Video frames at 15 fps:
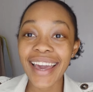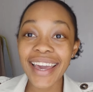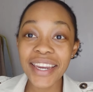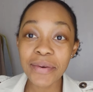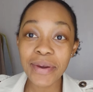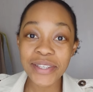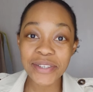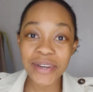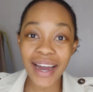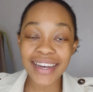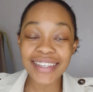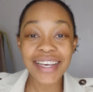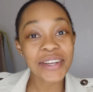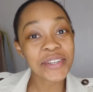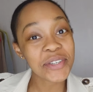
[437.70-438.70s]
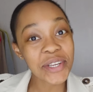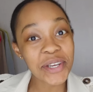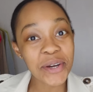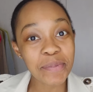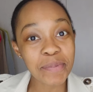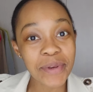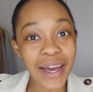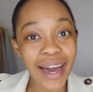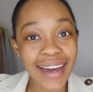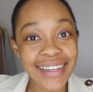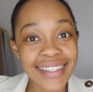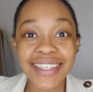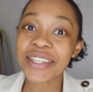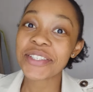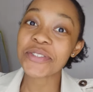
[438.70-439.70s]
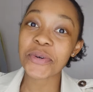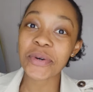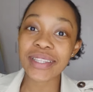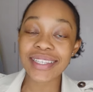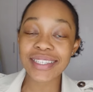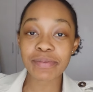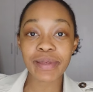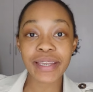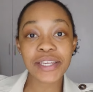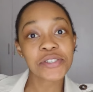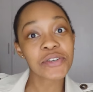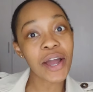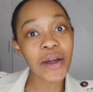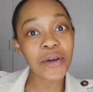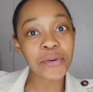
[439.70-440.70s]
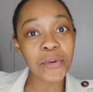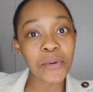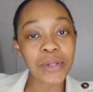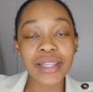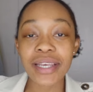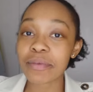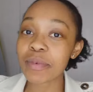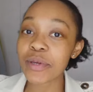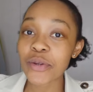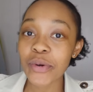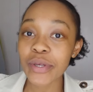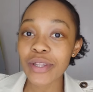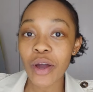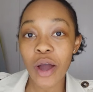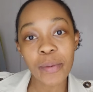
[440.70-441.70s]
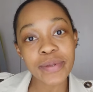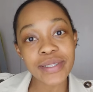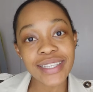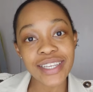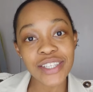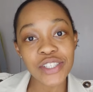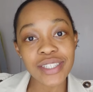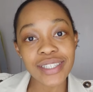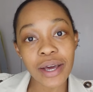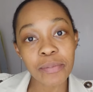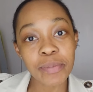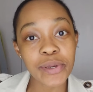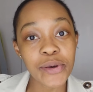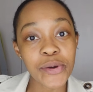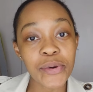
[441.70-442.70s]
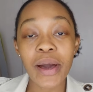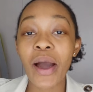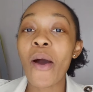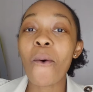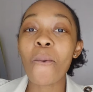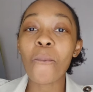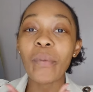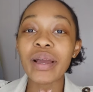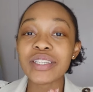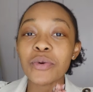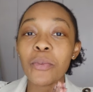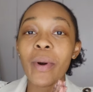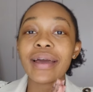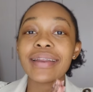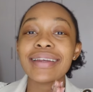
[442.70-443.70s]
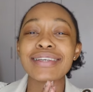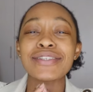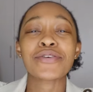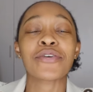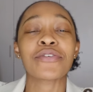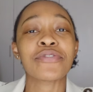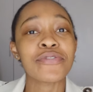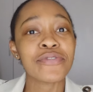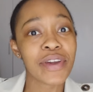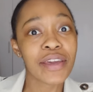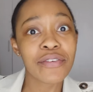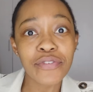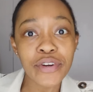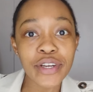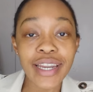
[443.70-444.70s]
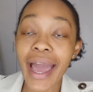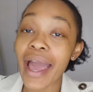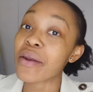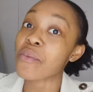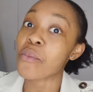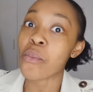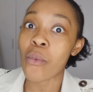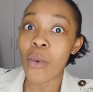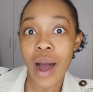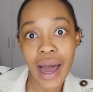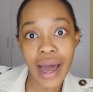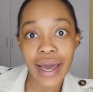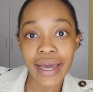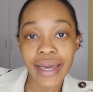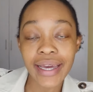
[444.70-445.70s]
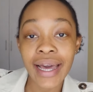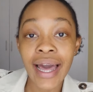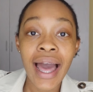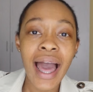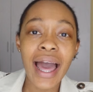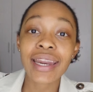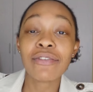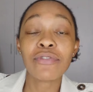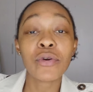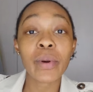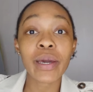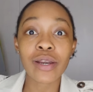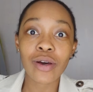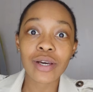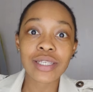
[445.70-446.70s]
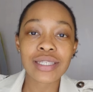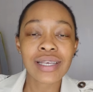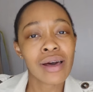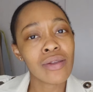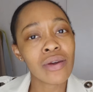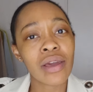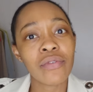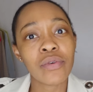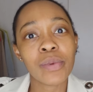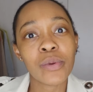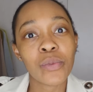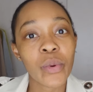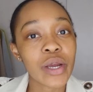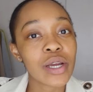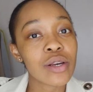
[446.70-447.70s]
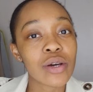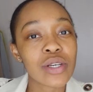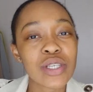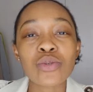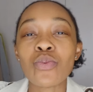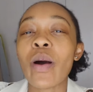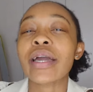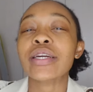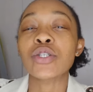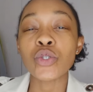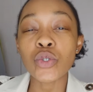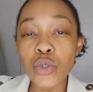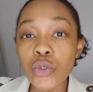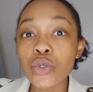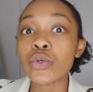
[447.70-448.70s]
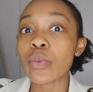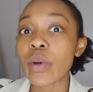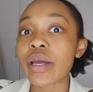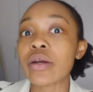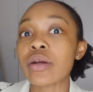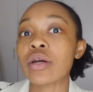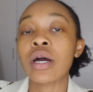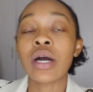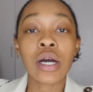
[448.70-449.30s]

Anyways, you guys, I truly hope you guys enjoyed this mini try-on haul. Let me know in the comment section down below which one is your favorite and why. And if you wear glasses, how long have you been wearing glasses? Why do you wear